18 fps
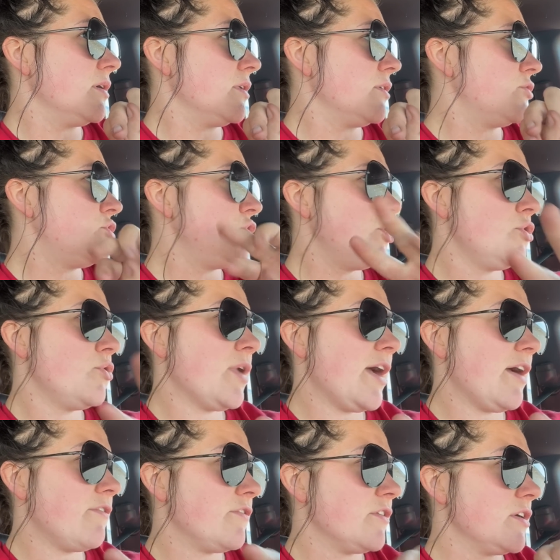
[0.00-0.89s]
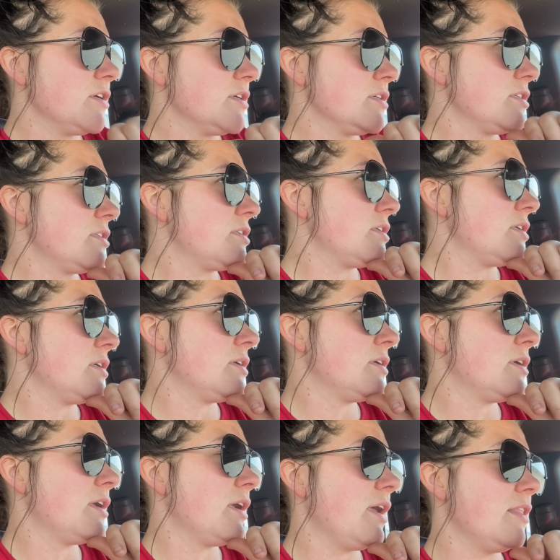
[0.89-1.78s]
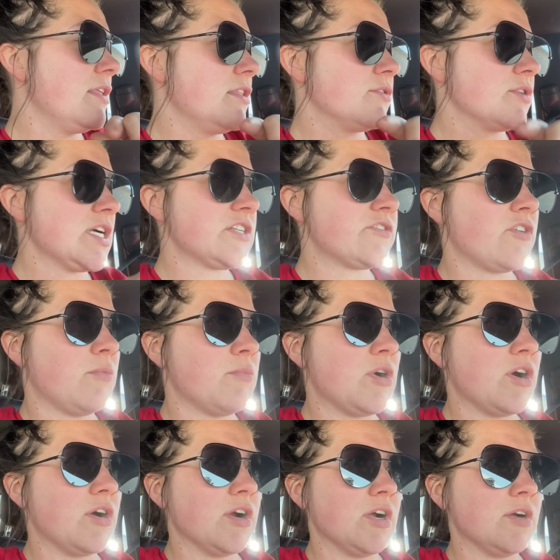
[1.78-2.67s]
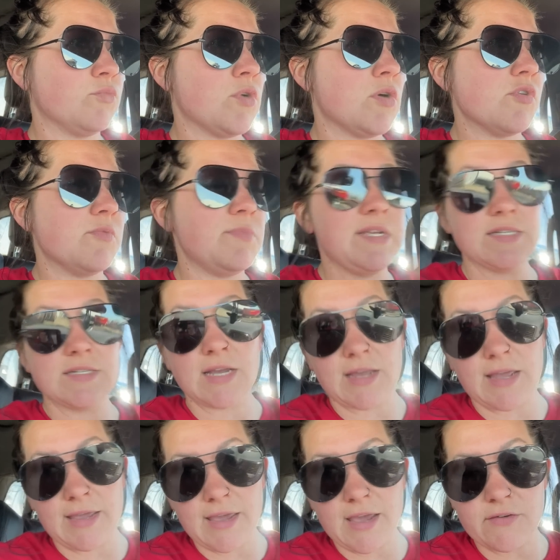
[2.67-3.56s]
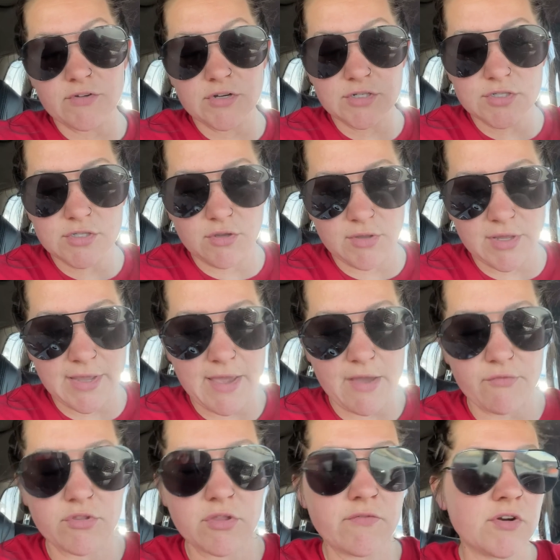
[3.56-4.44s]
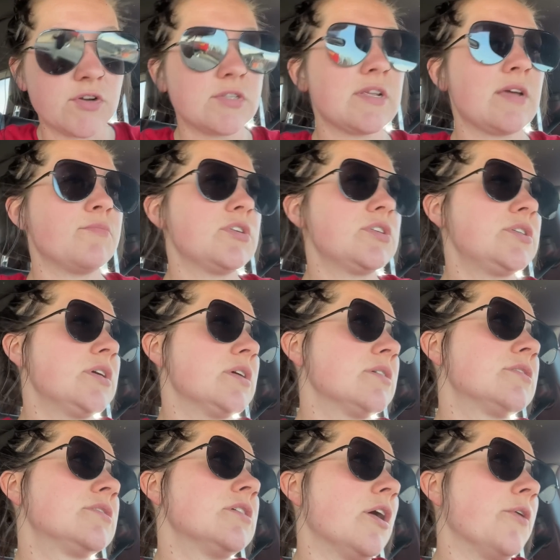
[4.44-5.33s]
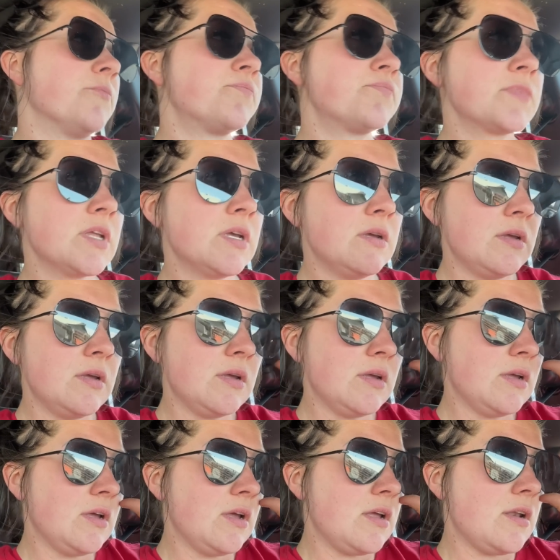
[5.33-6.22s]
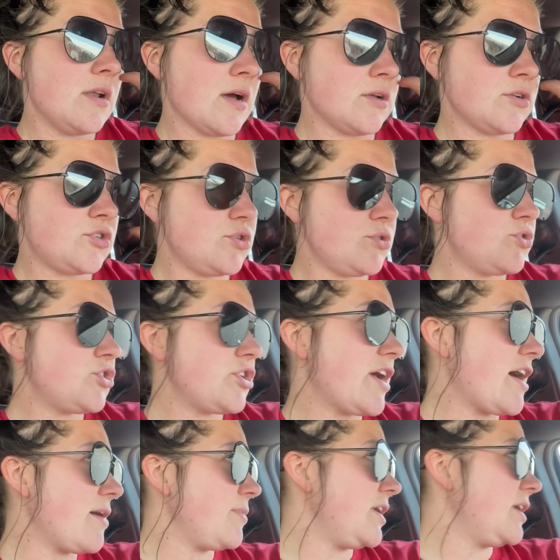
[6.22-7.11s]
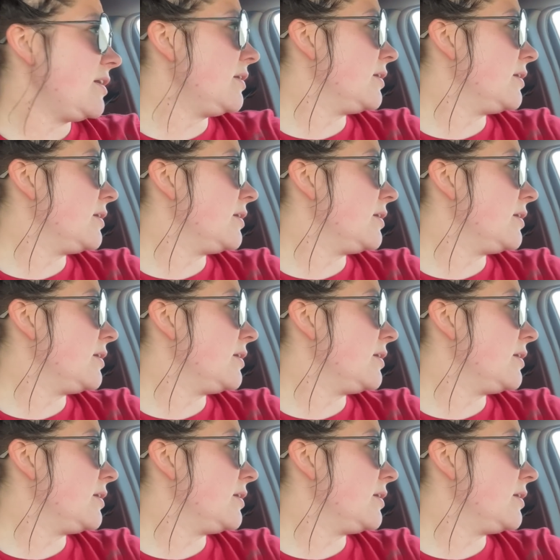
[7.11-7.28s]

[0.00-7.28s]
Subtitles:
2 heifers, and then the rest of them are what will be second calvers. So they calved for the first time this year. So not too shabby